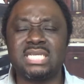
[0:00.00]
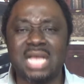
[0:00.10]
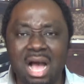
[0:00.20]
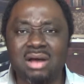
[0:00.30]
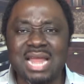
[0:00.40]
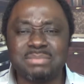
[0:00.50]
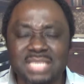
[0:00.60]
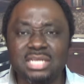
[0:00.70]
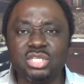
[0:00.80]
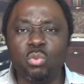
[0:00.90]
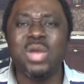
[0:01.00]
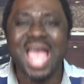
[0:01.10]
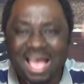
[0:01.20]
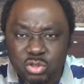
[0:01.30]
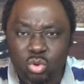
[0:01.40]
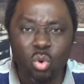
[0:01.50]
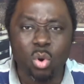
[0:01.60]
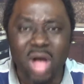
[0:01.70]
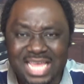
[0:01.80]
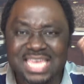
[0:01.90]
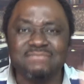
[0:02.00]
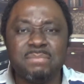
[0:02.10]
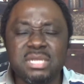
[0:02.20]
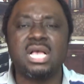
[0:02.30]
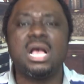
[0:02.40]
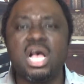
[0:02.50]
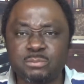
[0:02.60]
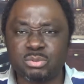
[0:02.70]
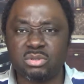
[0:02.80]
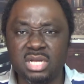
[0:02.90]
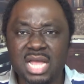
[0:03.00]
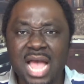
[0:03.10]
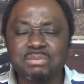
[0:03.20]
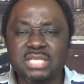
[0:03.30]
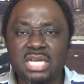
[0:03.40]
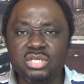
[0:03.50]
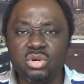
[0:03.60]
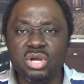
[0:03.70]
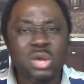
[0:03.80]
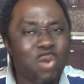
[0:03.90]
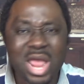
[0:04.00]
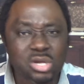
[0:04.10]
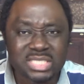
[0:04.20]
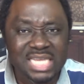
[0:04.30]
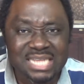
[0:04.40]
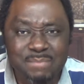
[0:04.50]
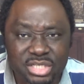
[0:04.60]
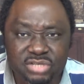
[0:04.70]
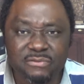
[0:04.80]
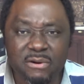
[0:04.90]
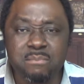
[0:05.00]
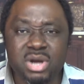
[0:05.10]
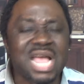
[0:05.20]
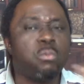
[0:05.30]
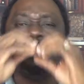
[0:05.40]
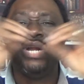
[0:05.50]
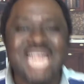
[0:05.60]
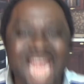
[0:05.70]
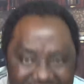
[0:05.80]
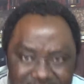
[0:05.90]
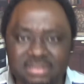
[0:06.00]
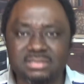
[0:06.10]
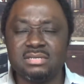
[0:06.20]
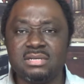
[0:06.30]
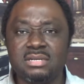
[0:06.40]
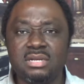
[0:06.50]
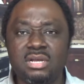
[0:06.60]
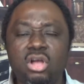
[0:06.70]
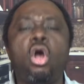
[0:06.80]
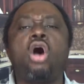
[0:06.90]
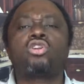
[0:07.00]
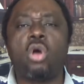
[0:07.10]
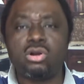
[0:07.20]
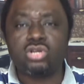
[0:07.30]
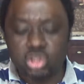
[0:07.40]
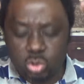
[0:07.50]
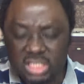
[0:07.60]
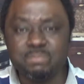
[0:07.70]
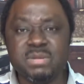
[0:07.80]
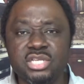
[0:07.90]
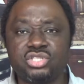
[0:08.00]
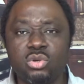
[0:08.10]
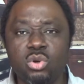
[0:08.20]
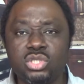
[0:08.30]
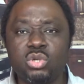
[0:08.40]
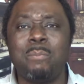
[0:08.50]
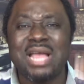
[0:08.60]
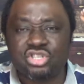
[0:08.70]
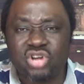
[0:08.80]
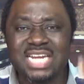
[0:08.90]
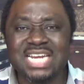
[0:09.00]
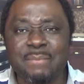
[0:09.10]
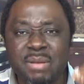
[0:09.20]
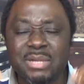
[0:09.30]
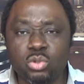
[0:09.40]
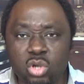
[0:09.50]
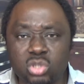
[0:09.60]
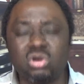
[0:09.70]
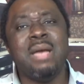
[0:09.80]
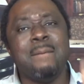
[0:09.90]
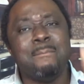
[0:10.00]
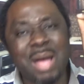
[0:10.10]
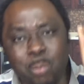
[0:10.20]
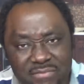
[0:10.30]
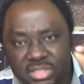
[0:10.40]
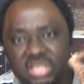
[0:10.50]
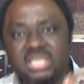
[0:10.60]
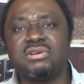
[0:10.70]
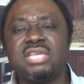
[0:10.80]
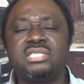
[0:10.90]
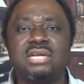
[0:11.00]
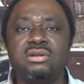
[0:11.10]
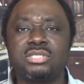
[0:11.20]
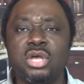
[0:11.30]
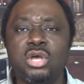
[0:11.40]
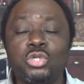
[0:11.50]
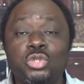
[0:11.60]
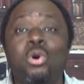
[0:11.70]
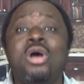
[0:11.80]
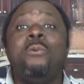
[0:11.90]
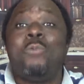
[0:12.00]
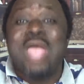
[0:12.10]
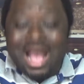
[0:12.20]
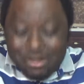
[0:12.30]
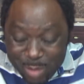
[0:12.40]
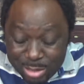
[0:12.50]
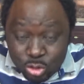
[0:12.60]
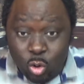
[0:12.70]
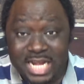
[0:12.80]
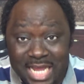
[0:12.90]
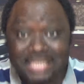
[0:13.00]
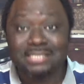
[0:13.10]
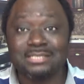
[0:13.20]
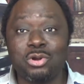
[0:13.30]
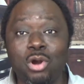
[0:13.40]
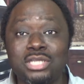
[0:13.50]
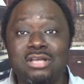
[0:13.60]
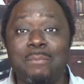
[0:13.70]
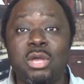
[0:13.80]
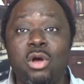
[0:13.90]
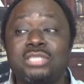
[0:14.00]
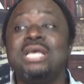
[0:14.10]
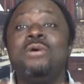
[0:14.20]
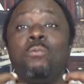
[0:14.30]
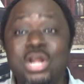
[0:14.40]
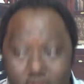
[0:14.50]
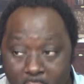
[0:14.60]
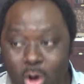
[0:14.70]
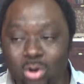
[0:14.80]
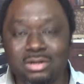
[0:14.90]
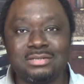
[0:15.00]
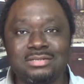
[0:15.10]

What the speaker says: to God. I'm telling you, we have to go and give them the gospel. I'm telling you, we are not in the ministry for money. I will never. God called us to this ministry. Glory to God. By training, I'm a medical doctor. My wife, she's a registered nurse. So we are doing this. Glory to God, because we know